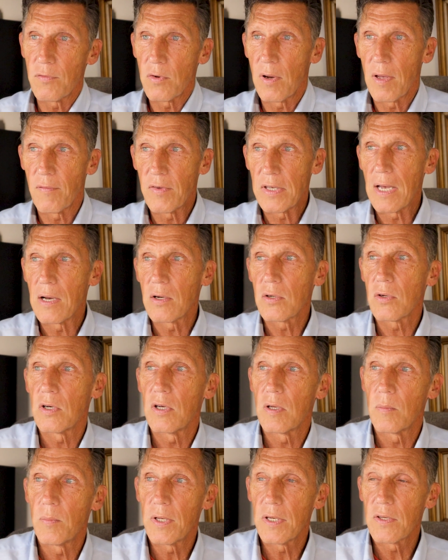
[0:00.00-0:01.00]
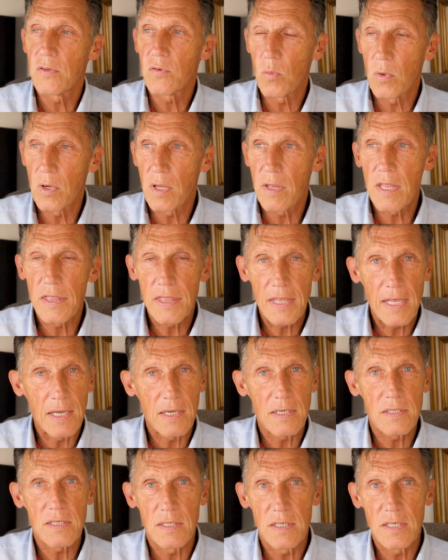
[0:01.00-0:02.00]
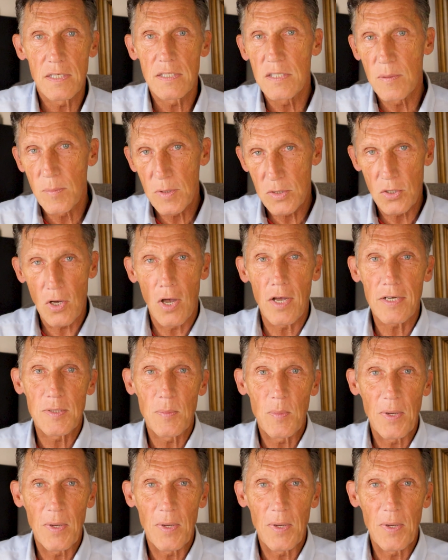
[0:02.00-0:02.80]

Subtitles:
if you're having alcohol, but it's one of the things that needs to be talked